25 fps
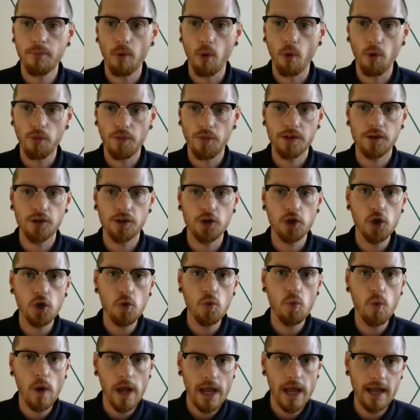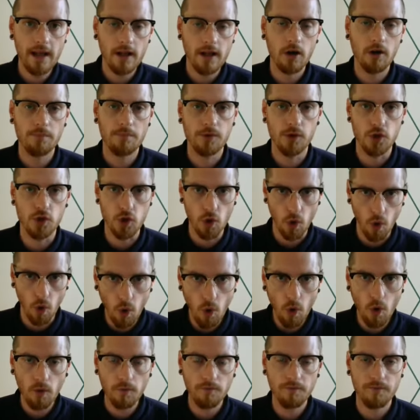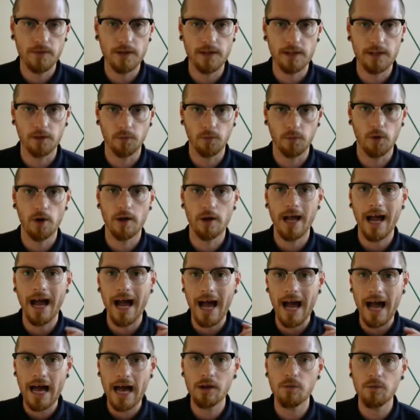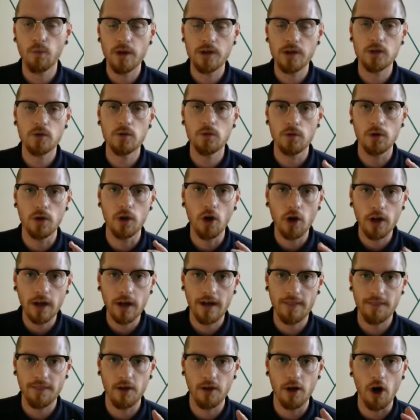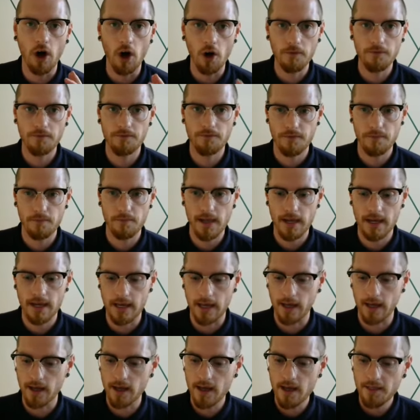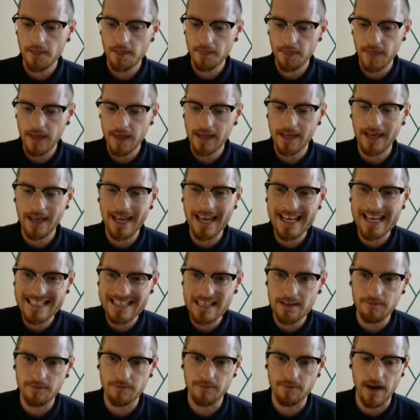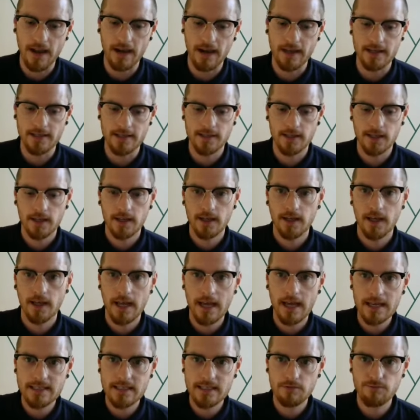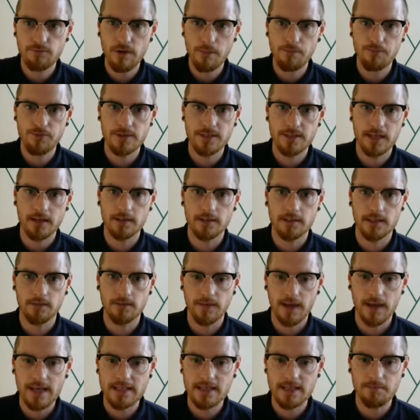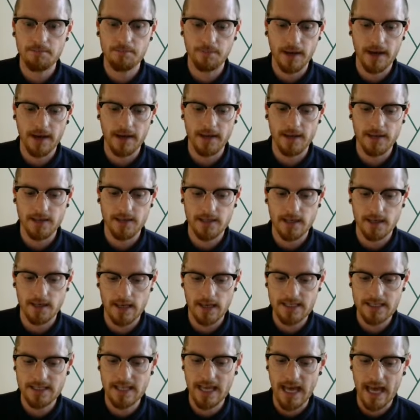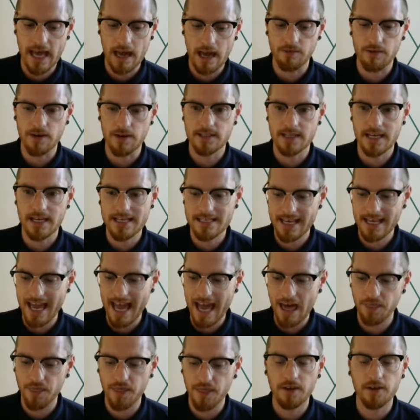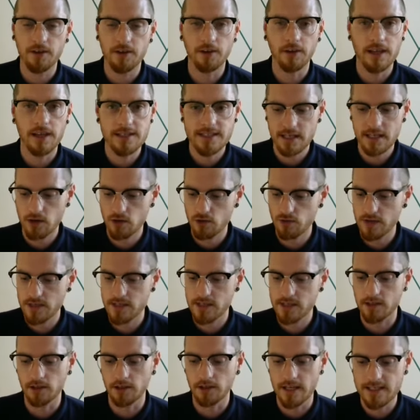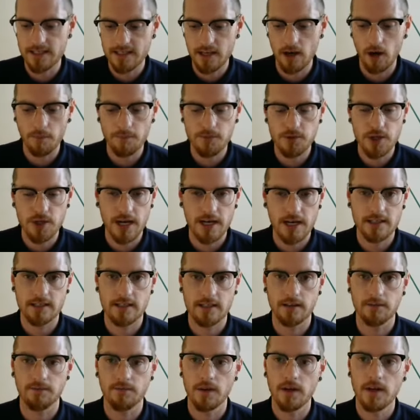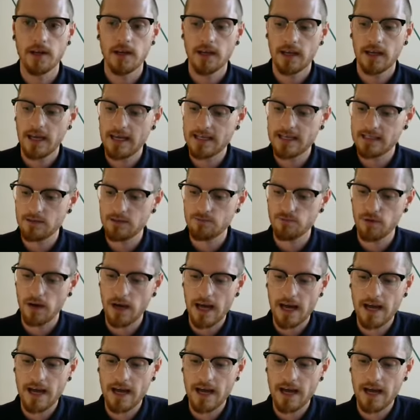Both in you weighing up your fieldwork and when you look at the unfamiliar. Think, is it valid? Is it representative? Is it biased? Is there errors? Is it ethical? Is it critical? Is it objective? Is it